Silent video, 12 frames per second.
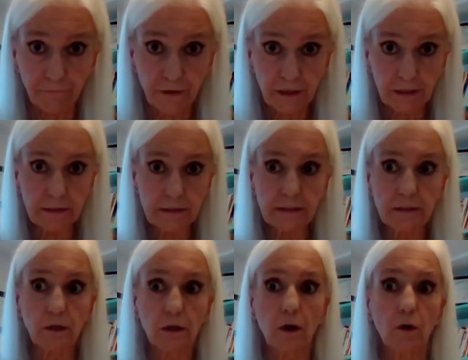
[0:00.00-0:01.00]

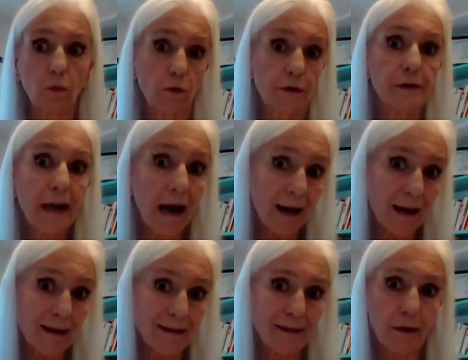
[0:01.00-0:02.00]
fixed or
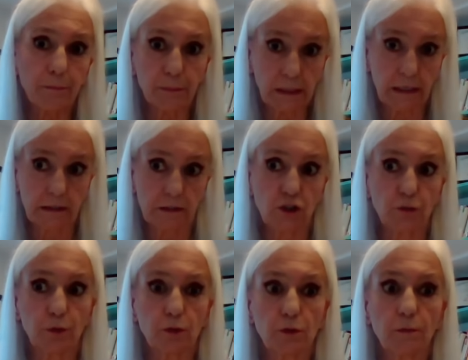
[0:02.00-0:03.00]

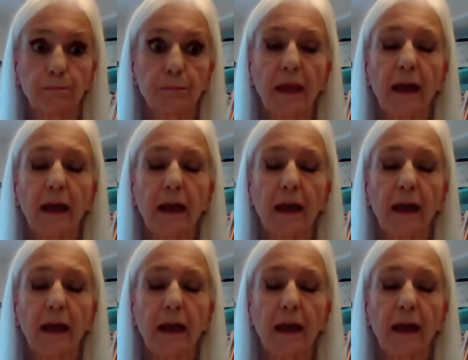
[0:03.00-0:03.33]
non-blanchable